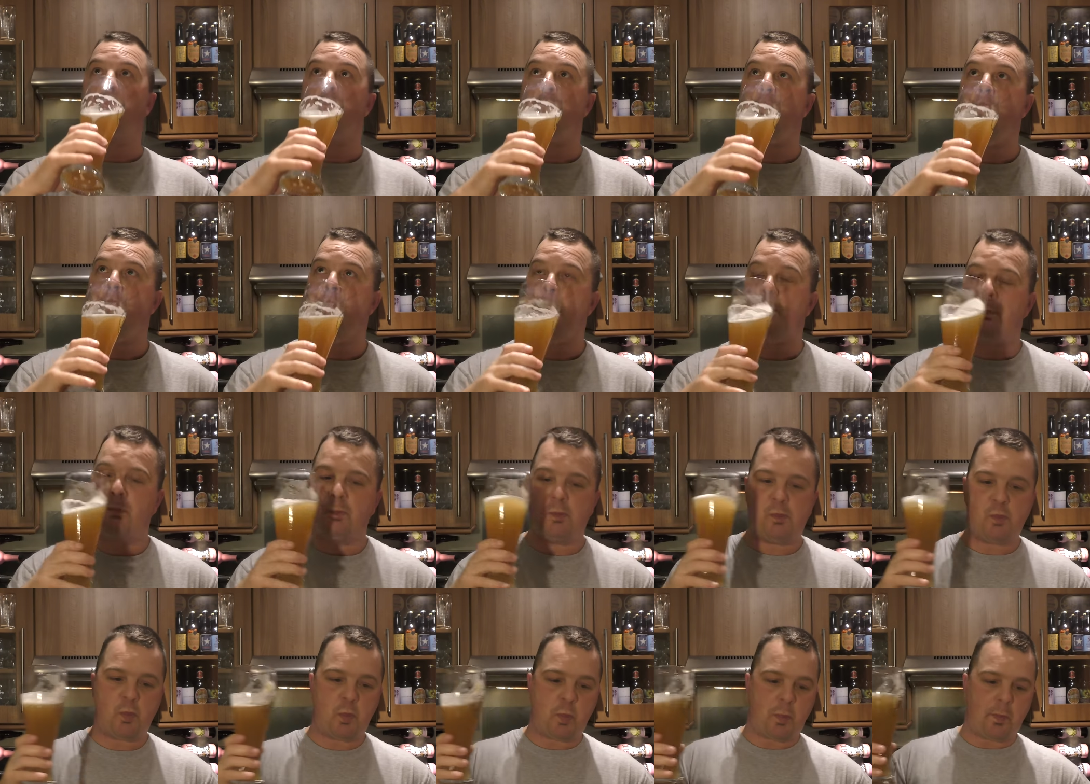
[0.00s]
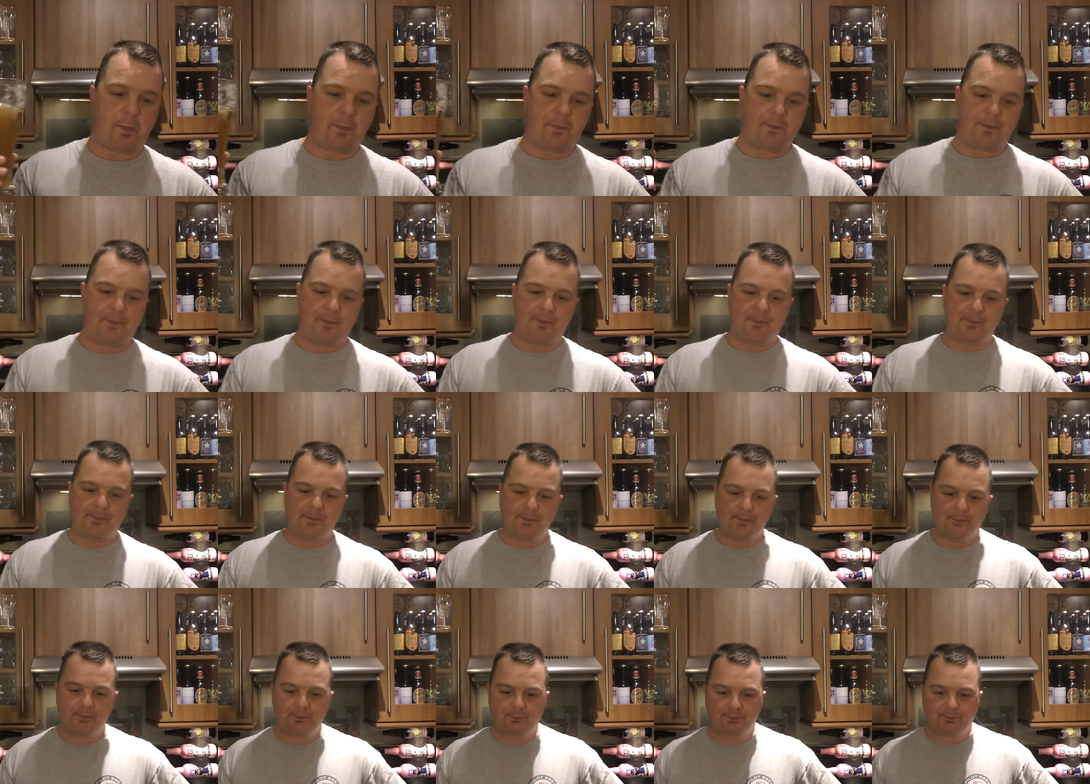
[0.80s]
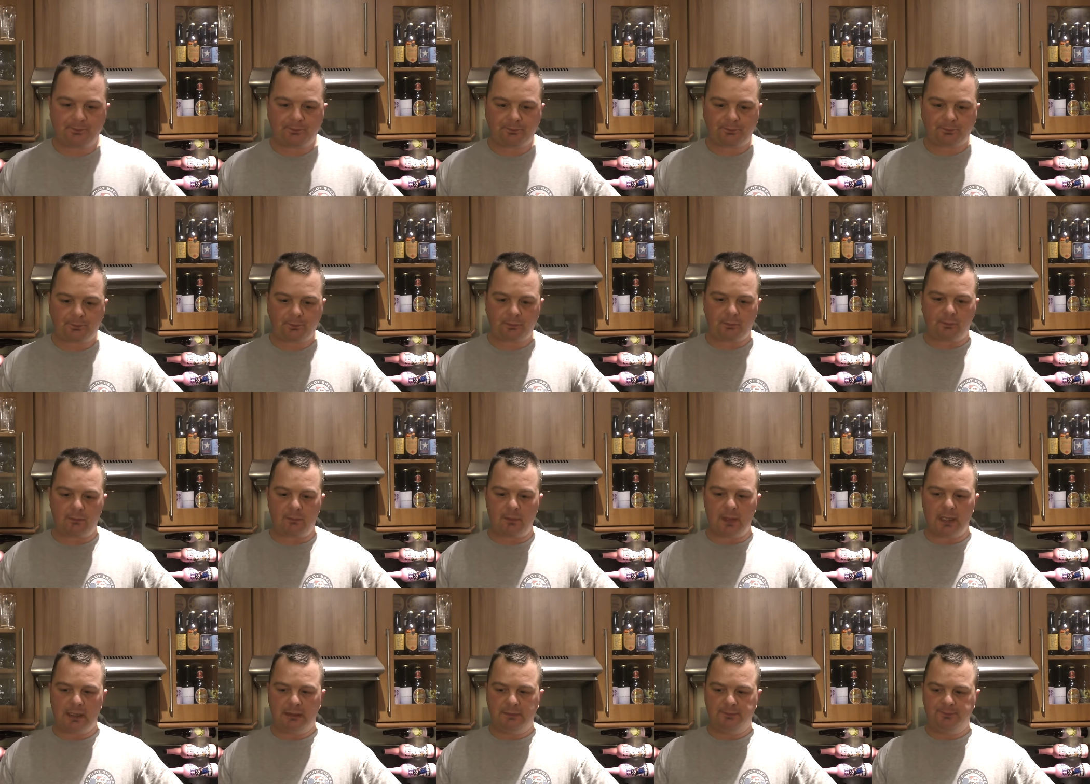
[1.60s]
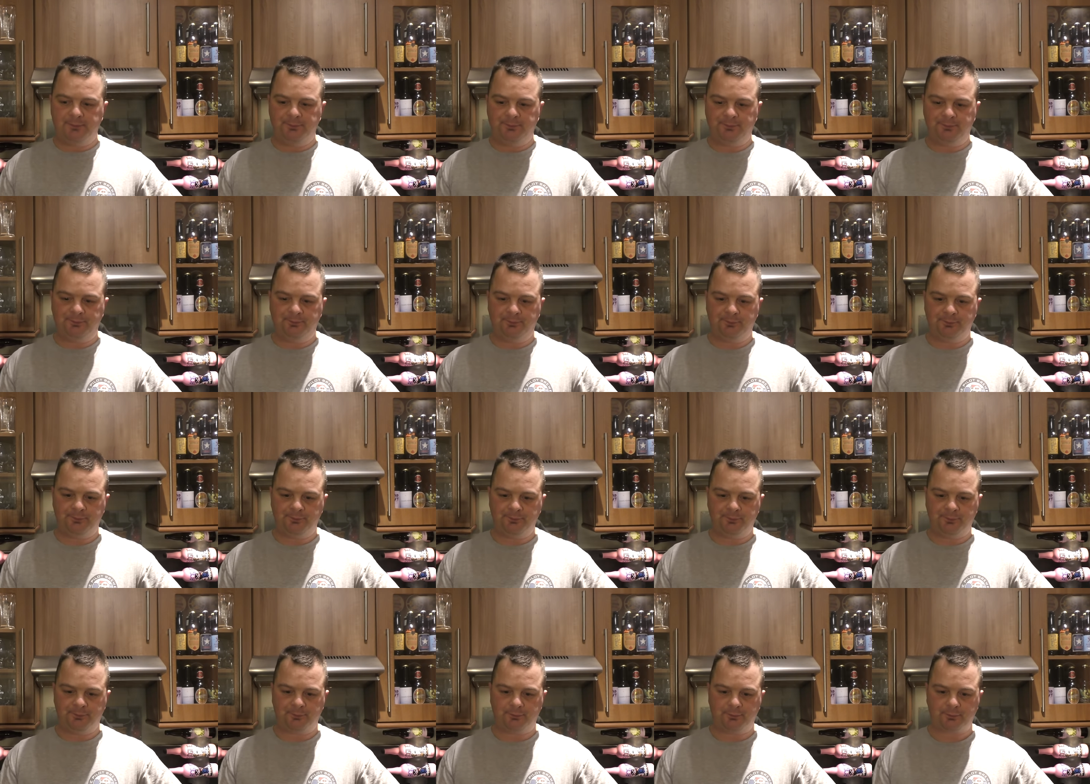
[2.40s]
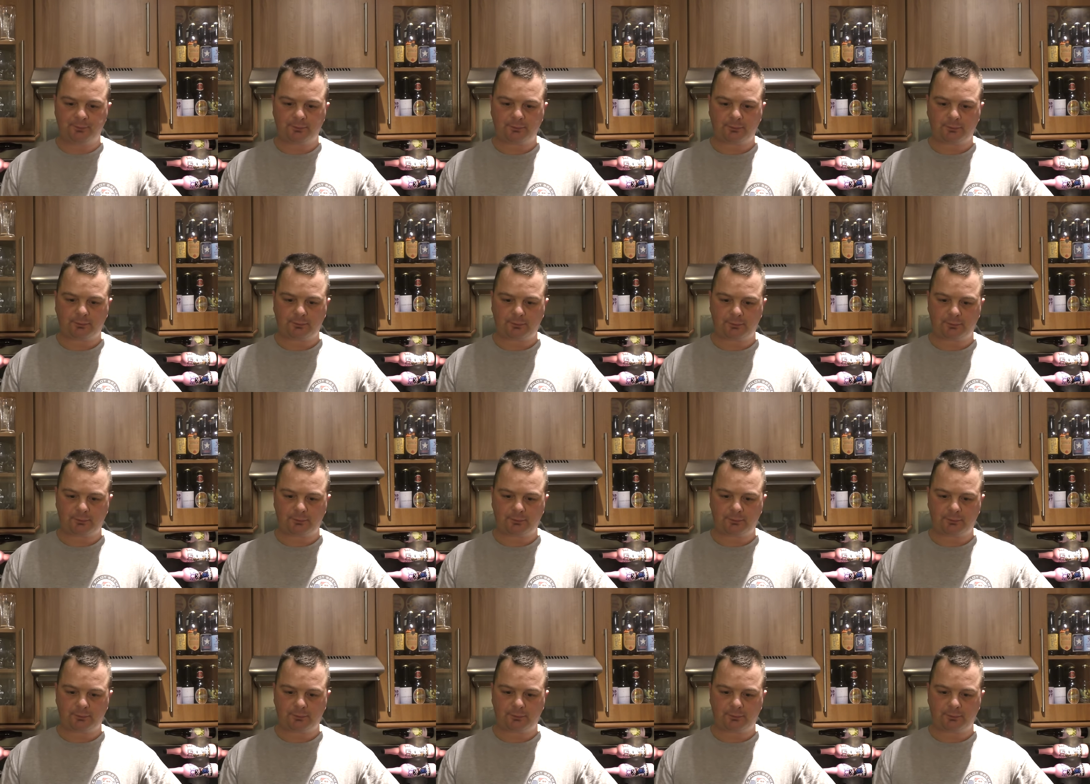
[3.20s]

No one is speaking in this clip.